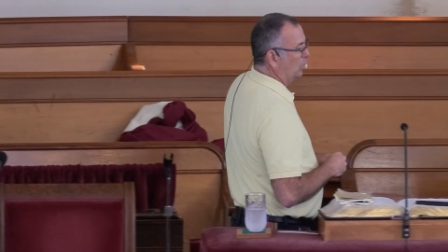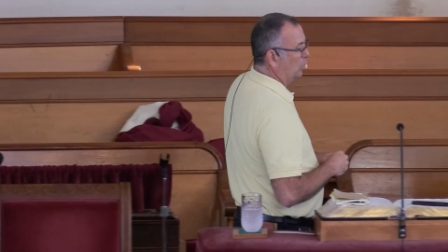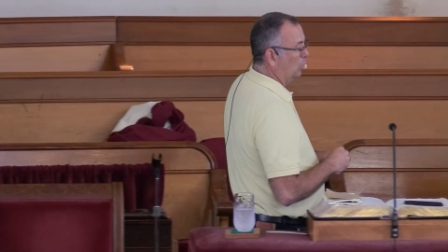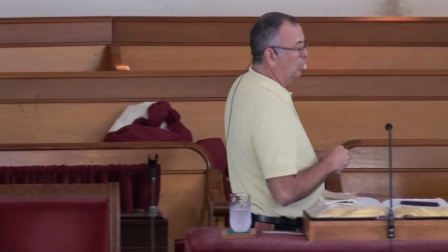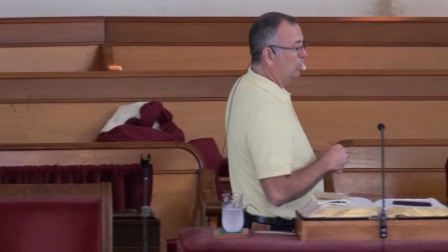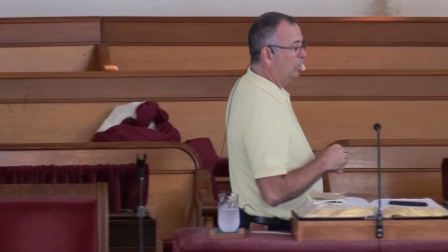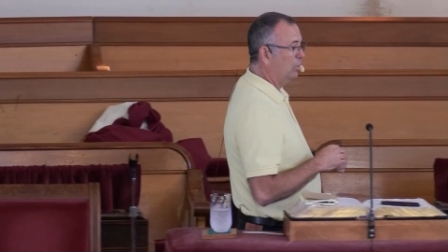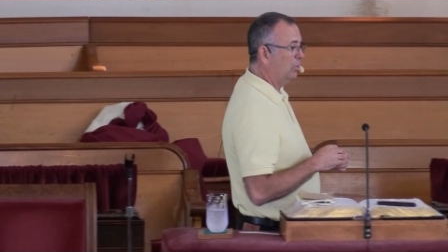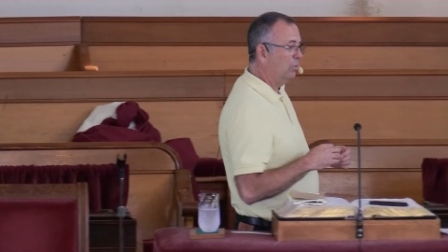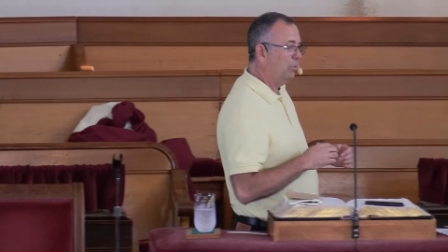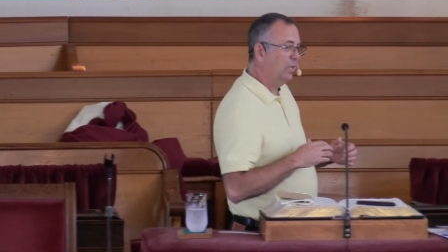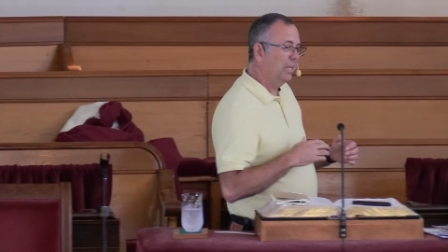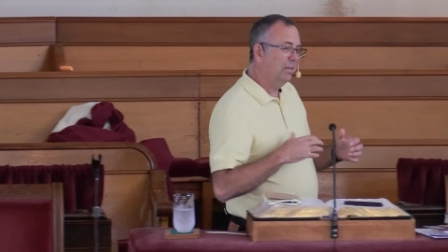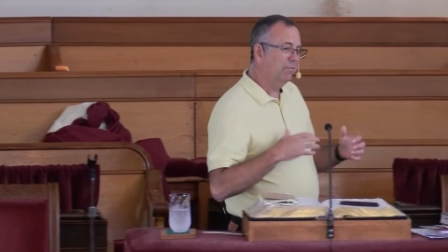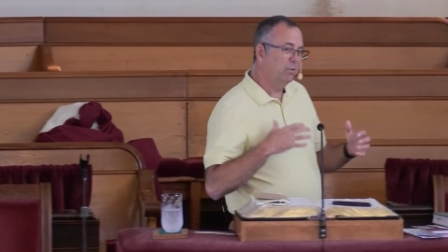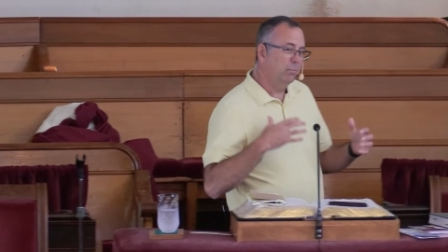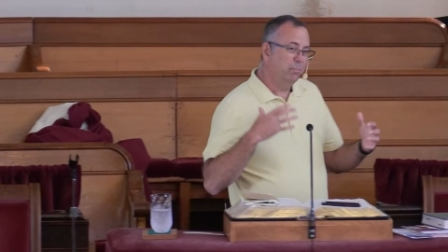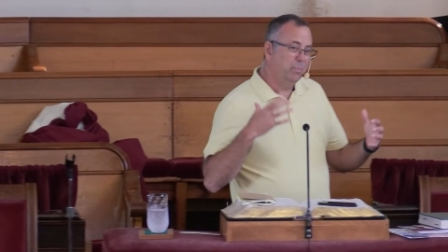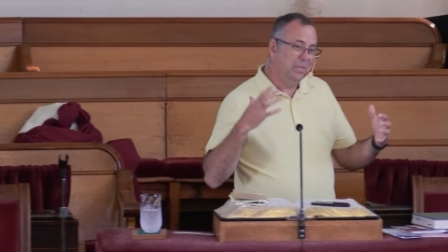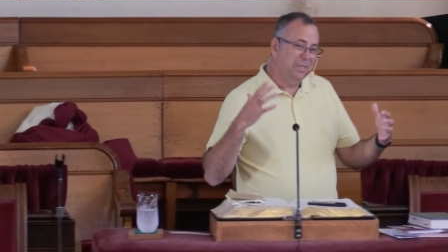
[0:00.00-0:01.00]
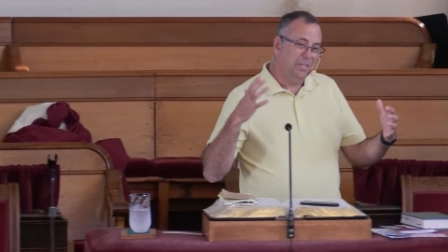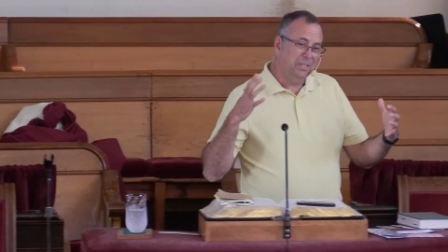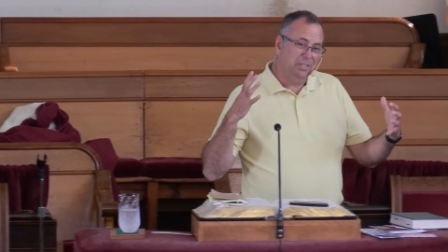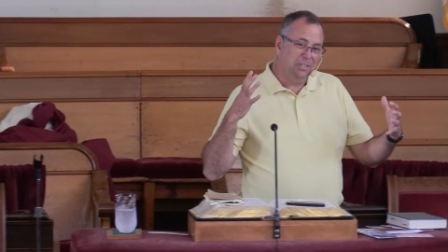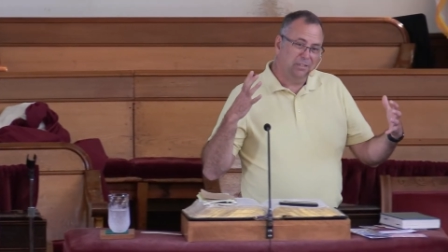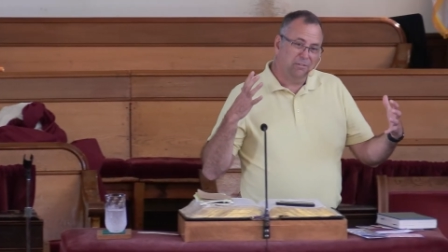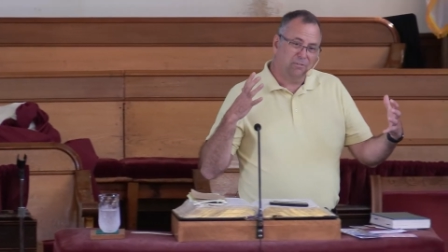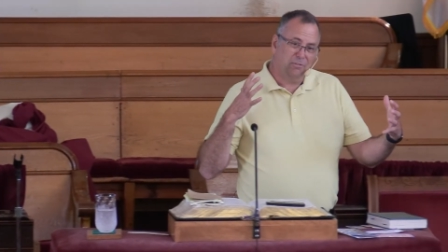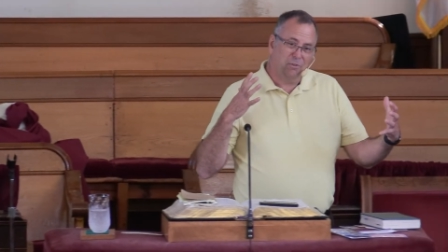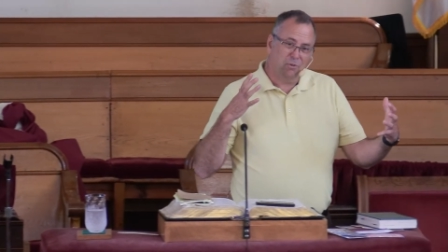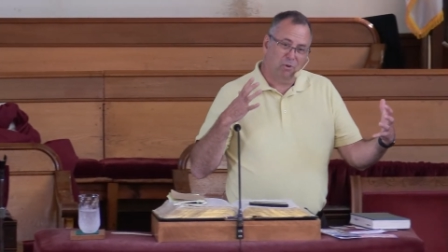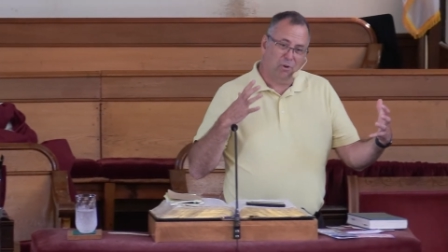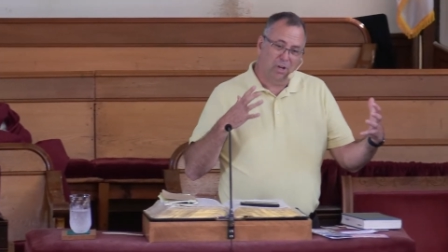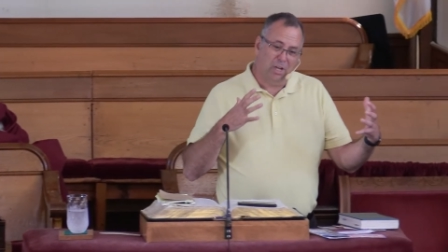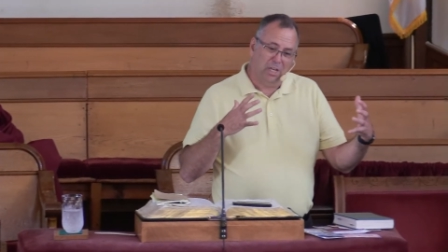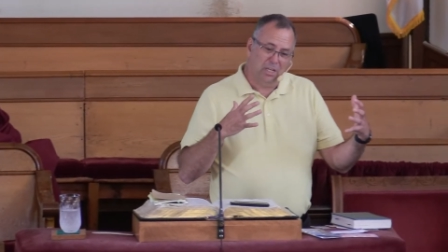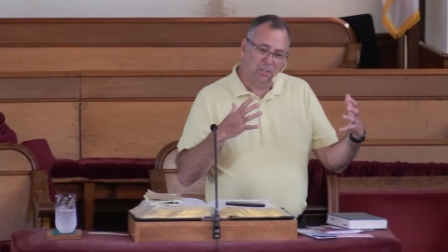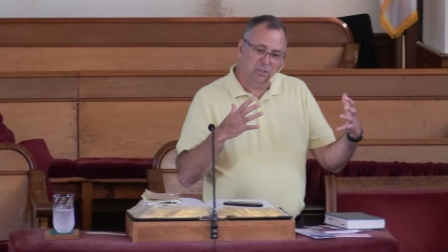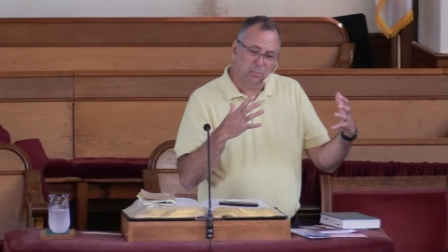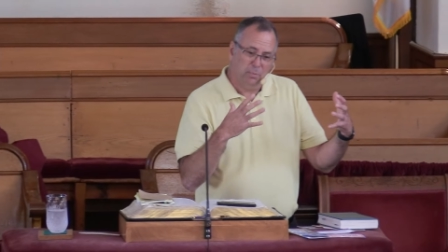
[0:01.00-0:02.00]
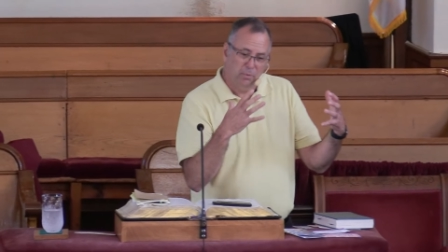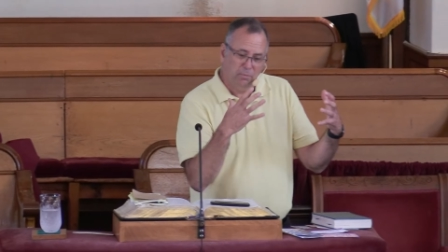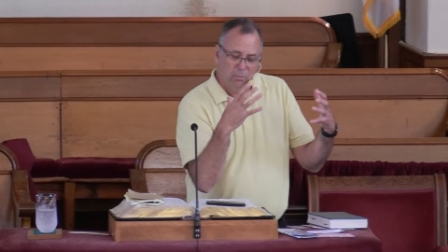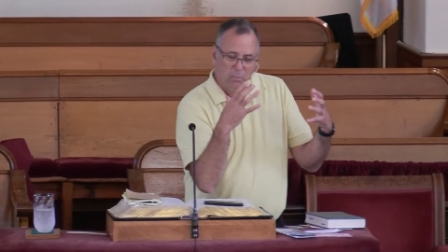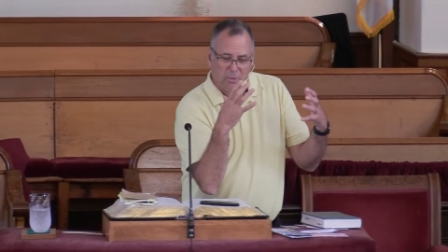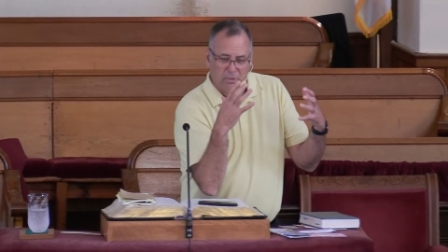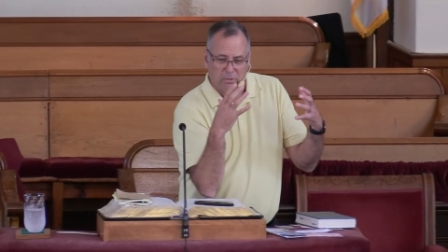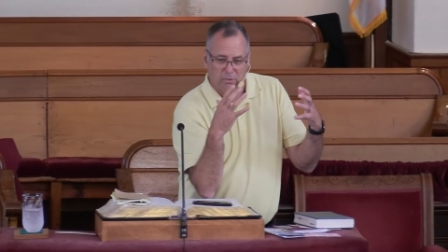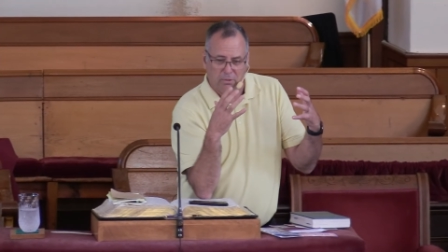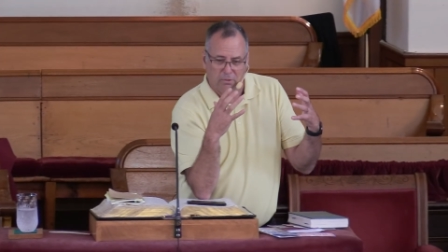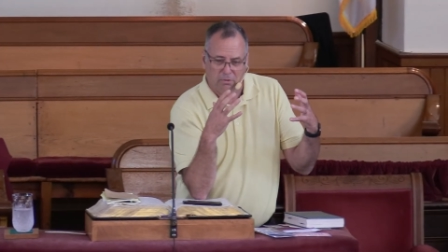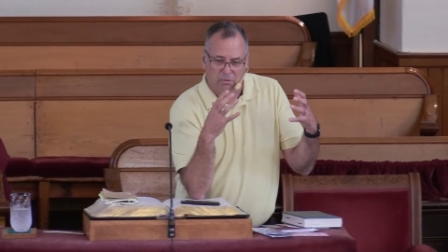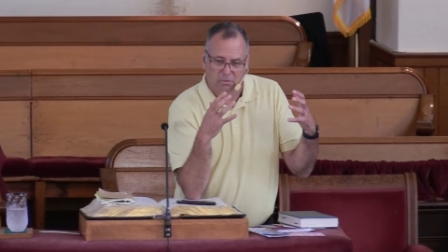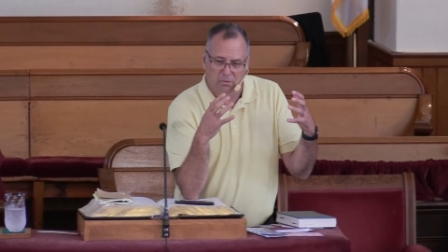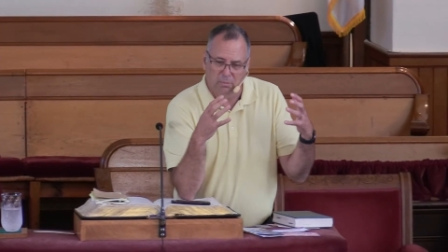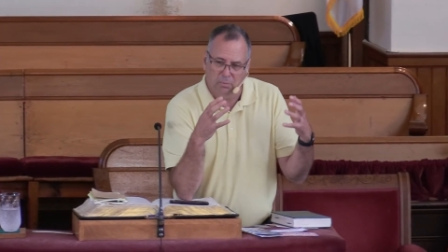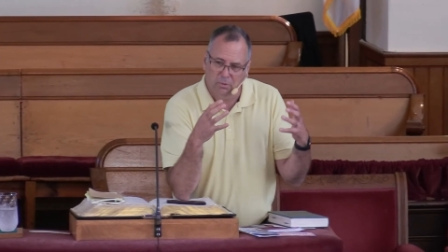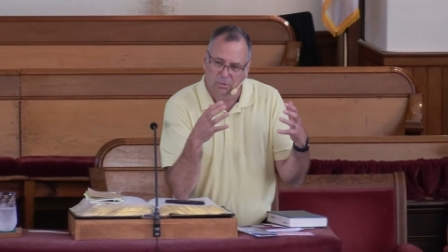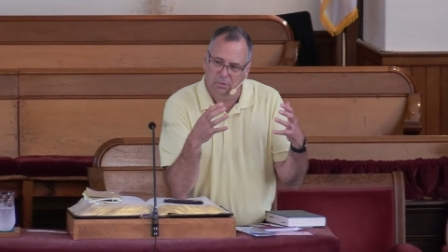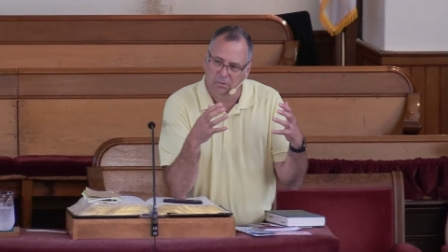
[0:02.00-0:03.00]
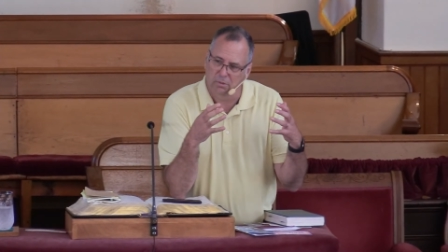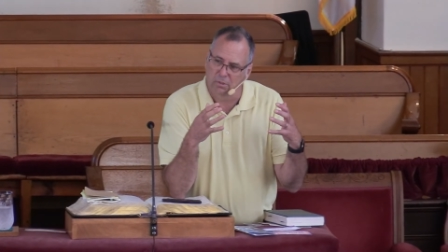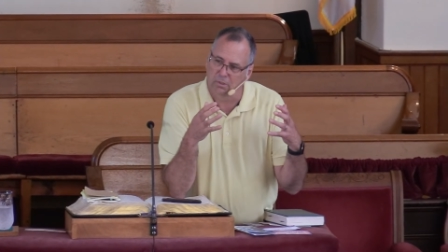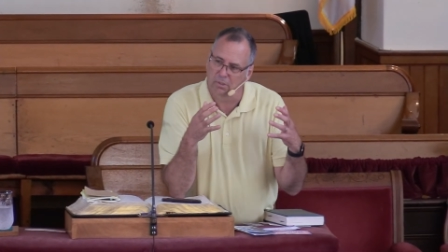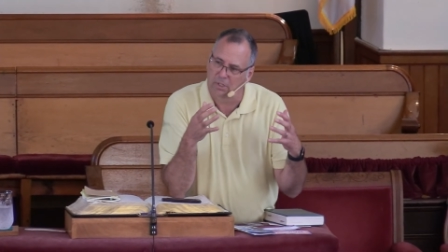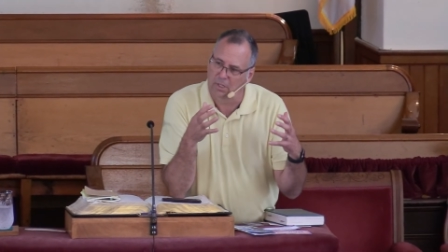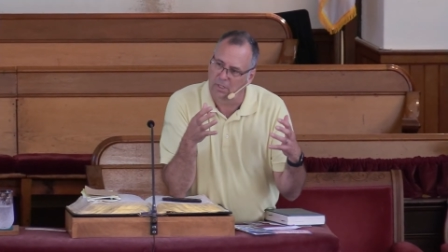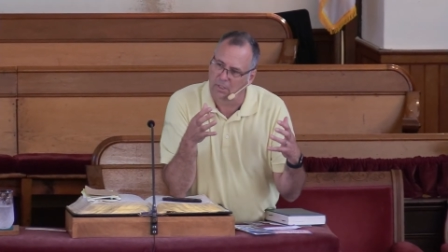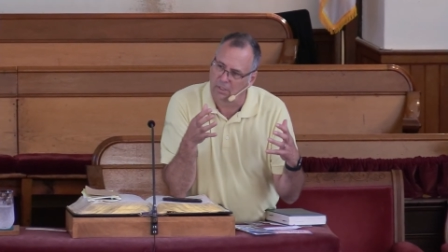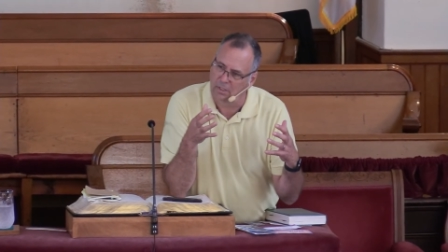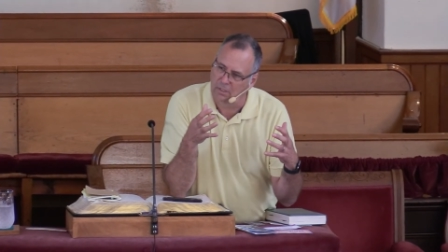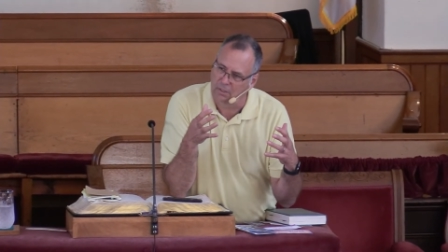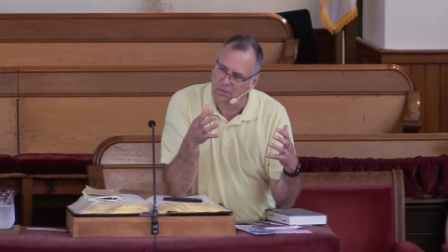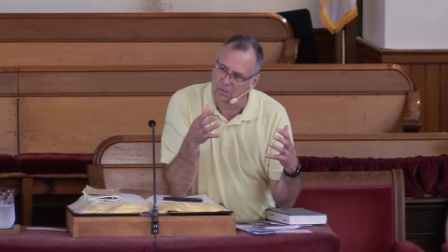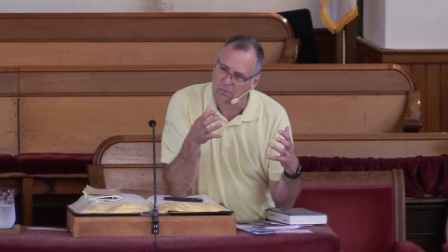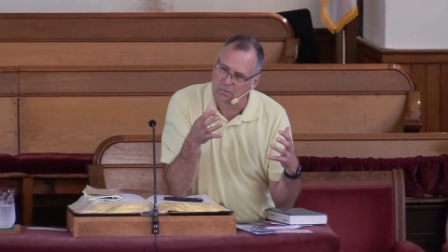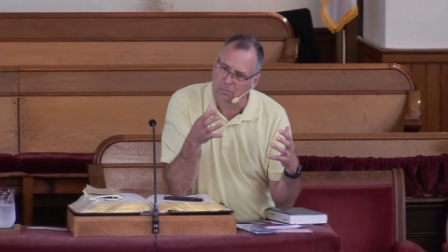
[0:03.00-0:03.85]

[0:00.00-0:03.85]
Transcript: or you don't have a big enough grasp of what the scriptures are telling you.